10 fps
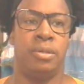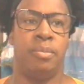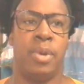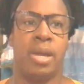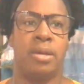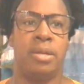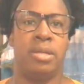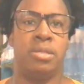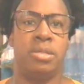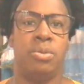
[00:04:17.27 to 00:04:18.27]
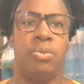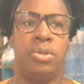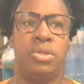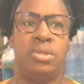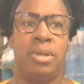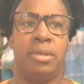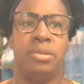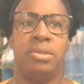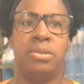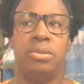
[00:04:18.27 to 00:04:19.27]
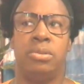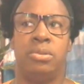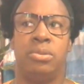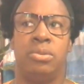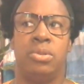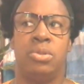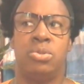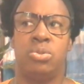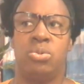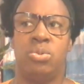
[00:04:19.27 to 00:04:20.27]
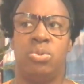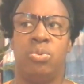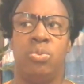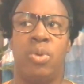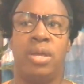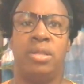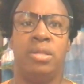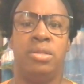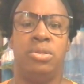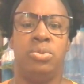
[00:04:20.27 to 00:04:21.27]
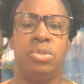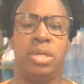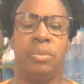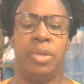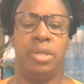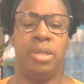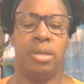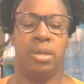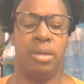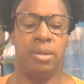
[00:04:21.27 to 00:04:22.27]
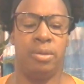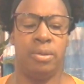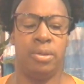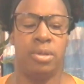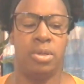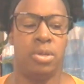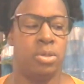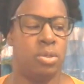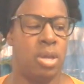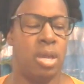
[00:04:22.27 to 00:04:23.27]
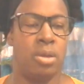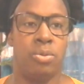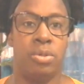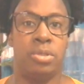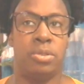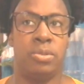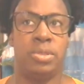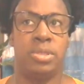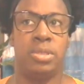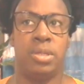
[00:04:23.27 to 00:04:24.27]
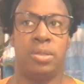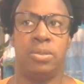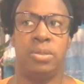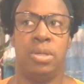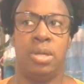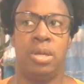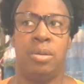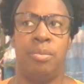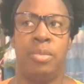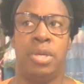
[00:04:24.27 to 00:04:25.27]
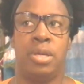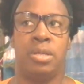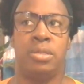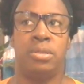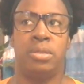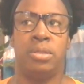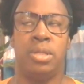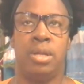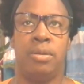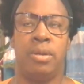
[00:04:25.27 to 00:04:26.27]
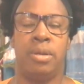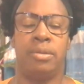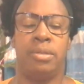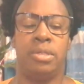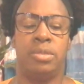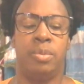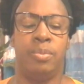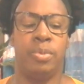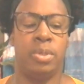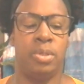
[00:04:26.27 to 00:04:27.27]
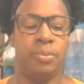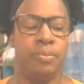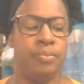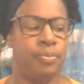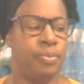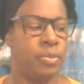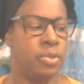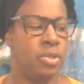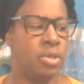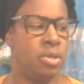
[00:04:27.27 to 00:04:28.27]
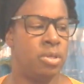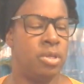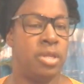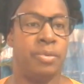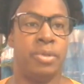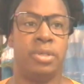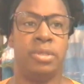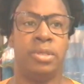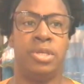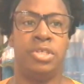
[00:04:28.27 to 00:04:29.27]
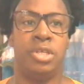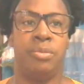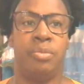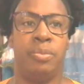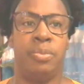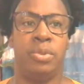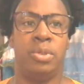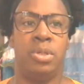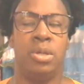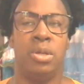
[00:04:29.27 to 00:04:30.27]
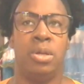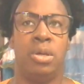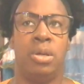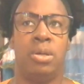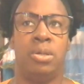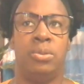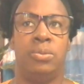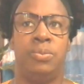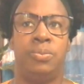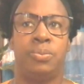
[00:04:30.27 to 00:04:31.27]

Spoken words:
back and I say, "What's that? So why did you take me there?" I couldn't understand, because these people were Haitian people, and